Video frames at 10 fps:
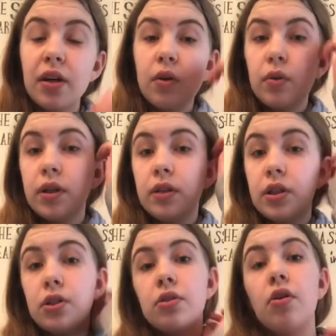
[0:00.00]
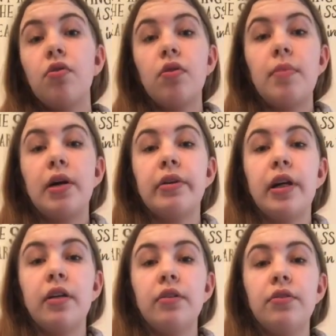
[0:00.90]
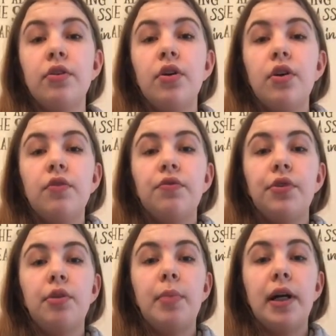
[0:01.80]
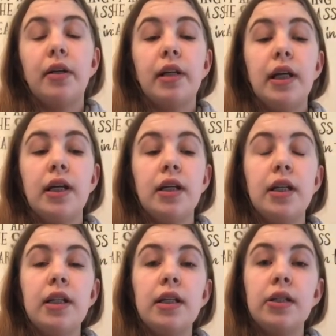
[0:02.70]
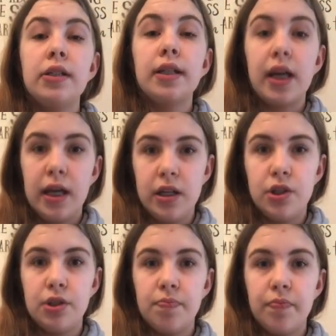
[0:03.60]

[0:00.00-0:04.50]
what you need to know about caring for your parakeet is cage.